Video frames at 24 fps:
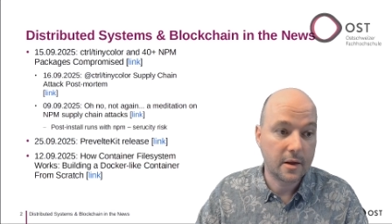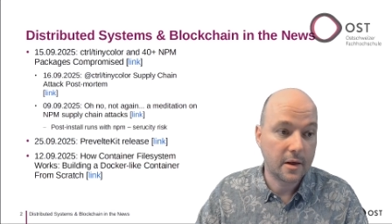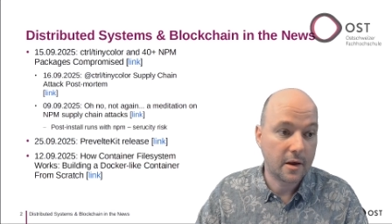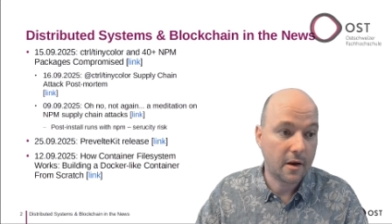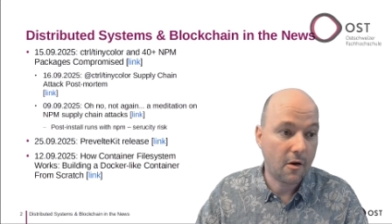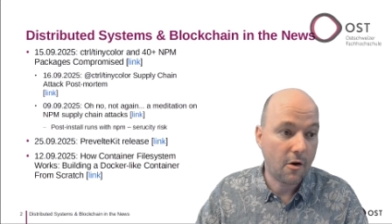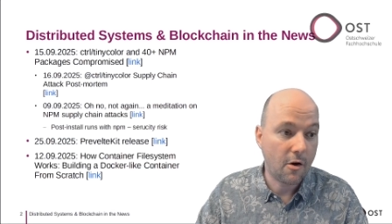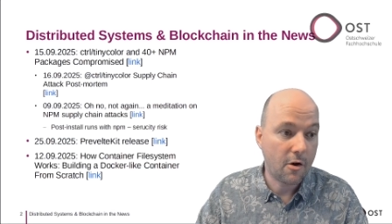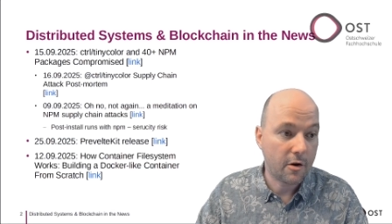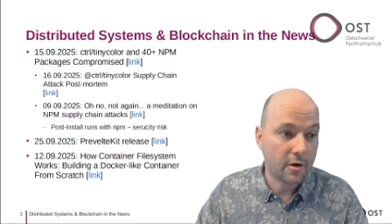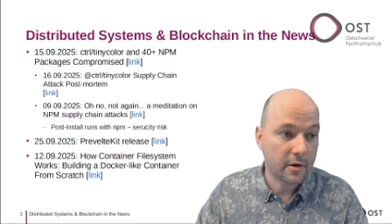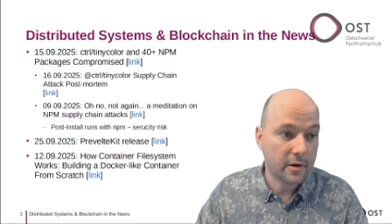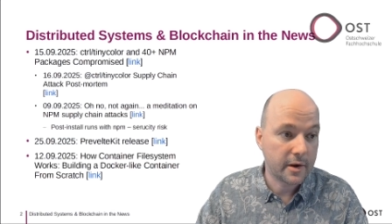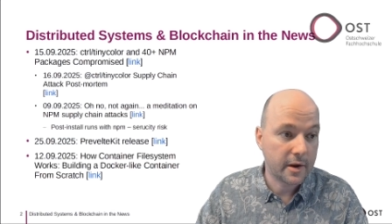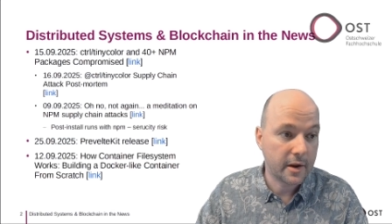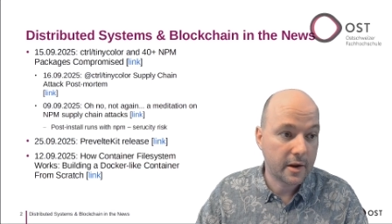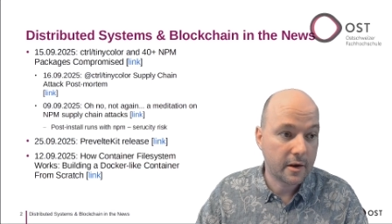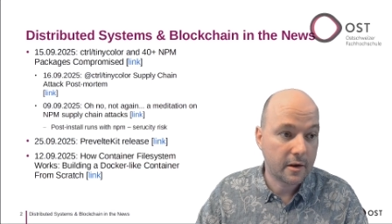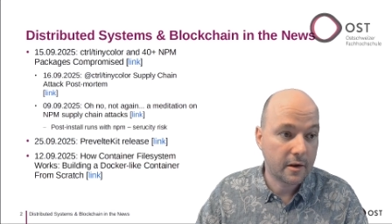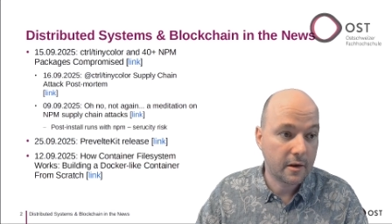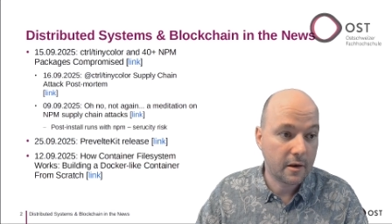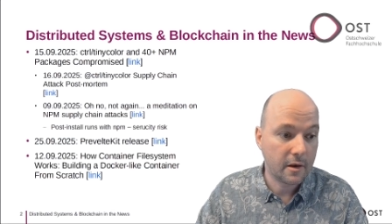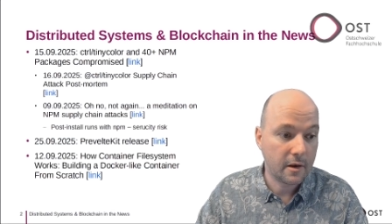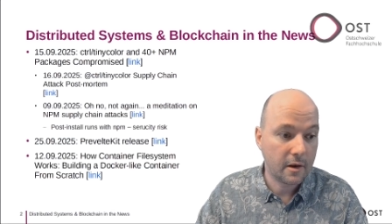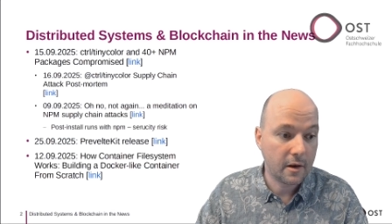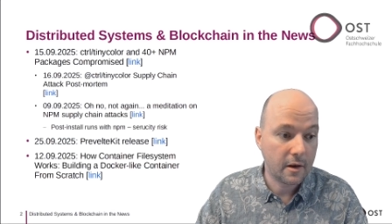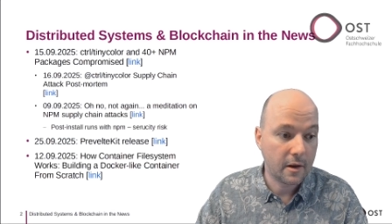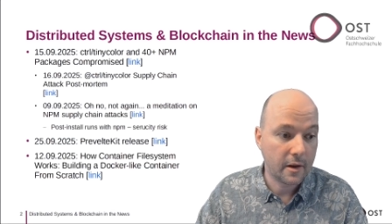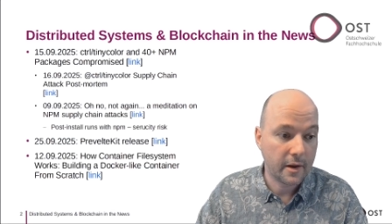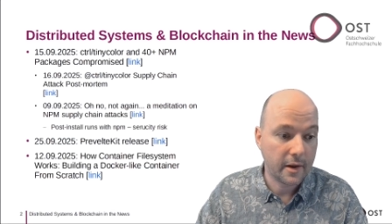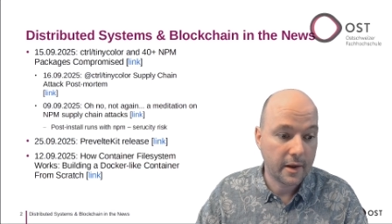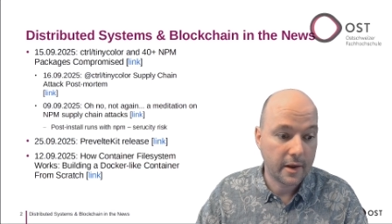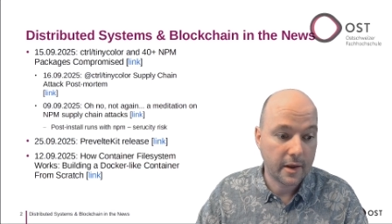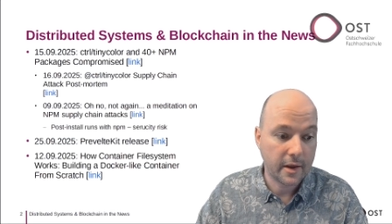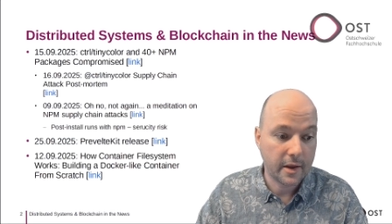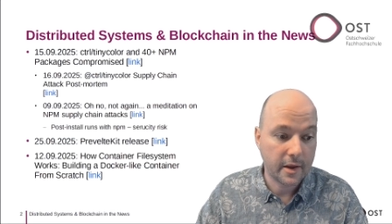
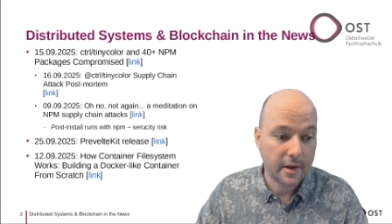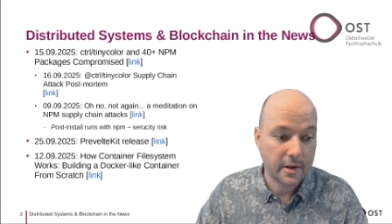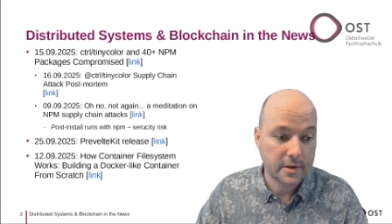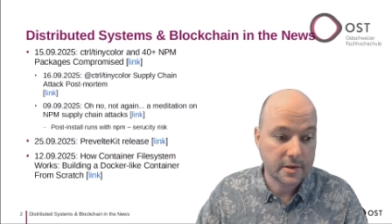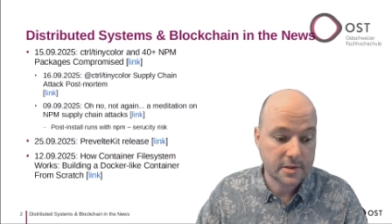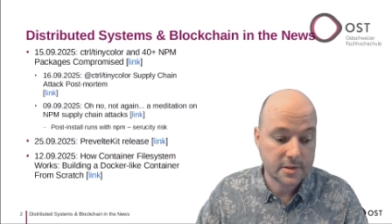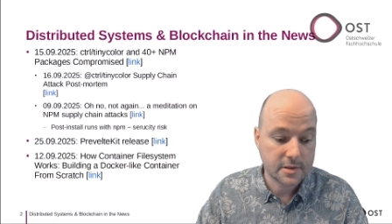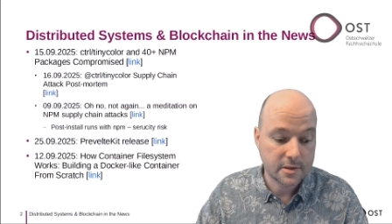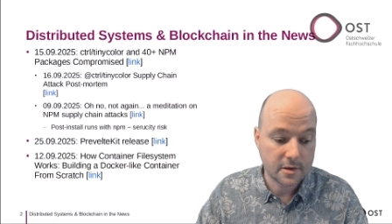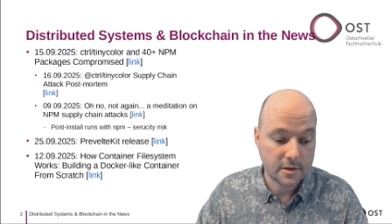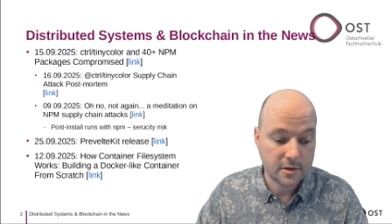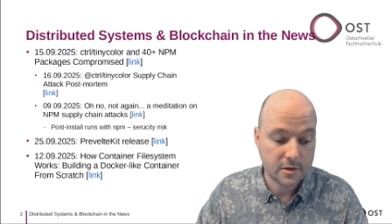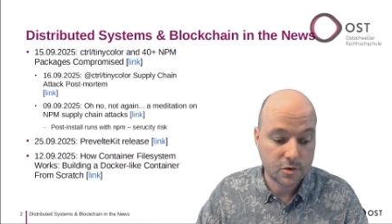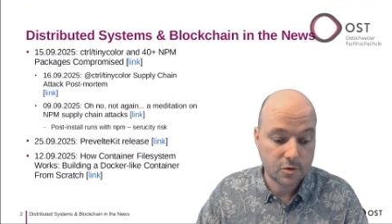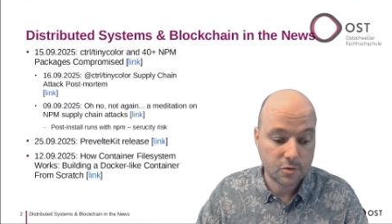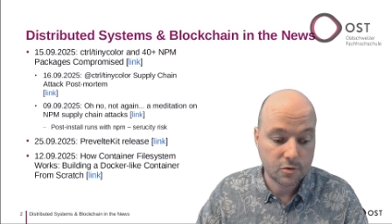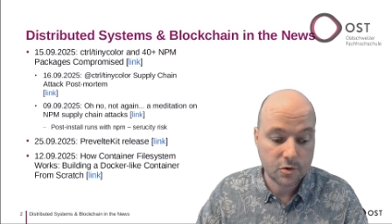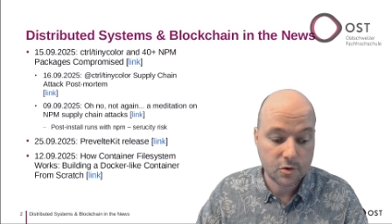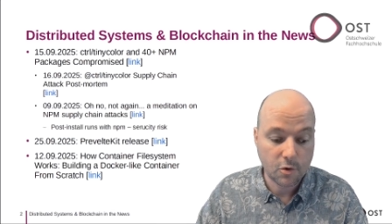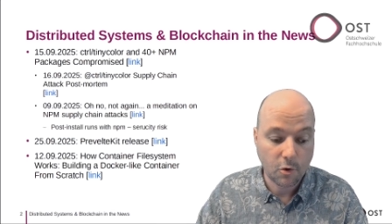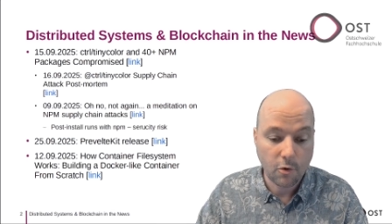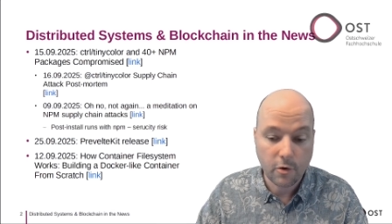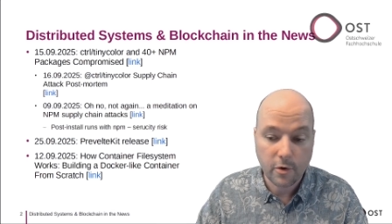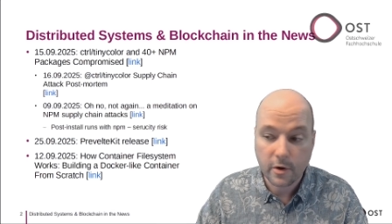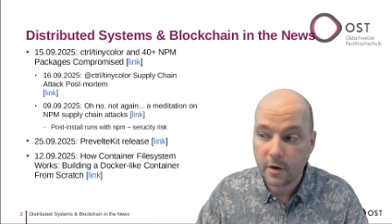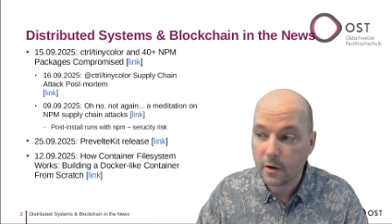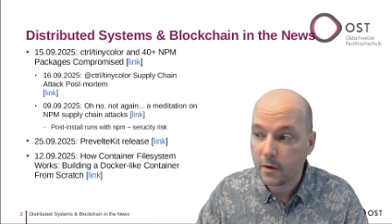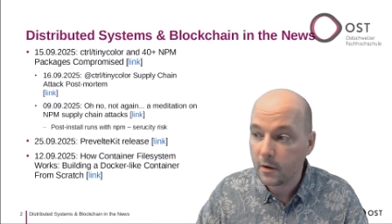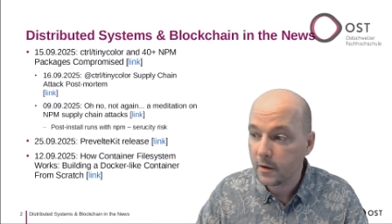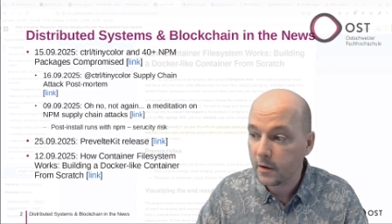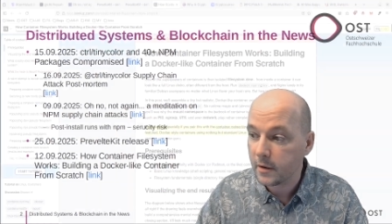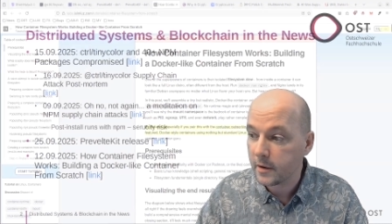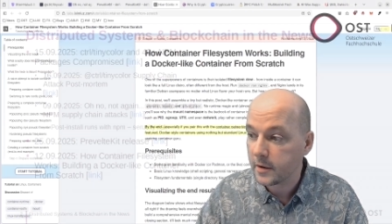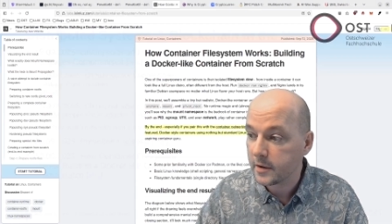article, it's a tutorial.